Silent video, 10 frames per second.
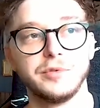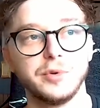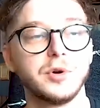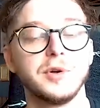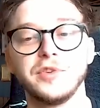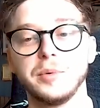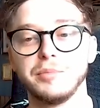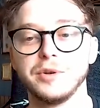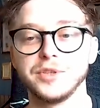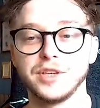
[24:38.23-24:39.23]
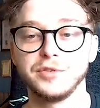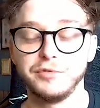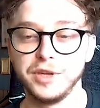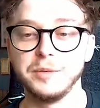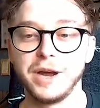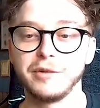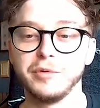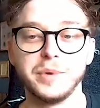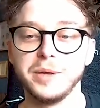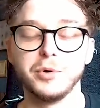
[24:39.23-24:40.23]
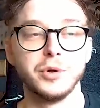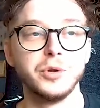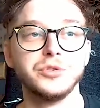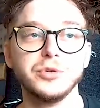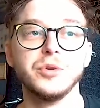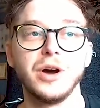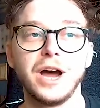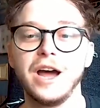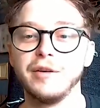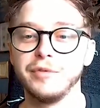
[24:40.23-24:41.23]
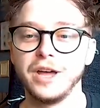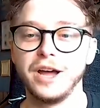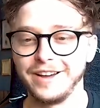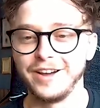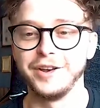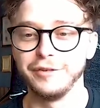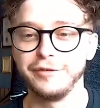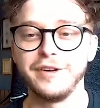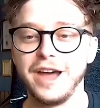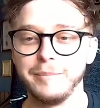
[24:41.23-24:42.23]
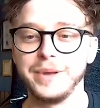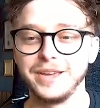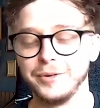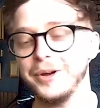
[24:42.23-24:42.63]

of your content process feedback from people who do not have that kind of fan base.